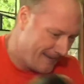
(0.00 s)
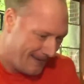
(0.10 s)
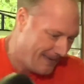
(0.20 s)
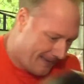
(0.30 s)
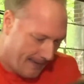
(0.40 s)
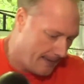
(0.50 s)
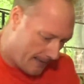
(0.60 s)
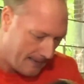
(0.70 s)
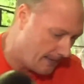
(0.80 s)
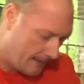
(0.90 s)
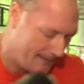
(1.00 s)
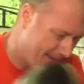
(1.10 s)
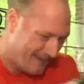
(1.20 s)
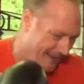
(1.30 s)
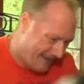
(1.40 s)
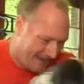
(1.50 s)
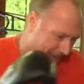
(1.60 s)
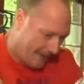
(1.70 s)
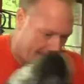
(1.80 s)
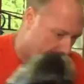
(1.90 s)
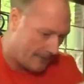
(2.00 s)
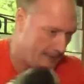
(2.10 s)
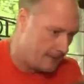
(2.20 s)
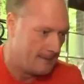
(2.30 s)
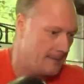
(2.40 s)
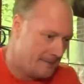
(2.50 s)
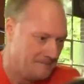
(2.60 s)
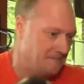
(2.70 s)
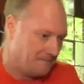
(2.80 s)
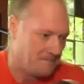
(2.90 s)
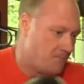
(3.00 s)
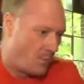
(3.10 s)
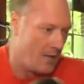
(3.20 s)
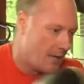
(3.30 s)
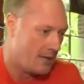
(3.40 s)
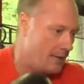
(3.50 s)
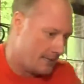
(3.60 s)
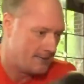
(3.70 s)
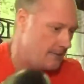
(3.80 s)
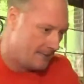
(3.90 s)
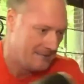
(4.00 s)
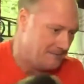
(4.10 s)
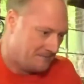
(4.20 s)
kind of stuff. But uh, when I did come up here and, and, got a chance to go through the fitness routines,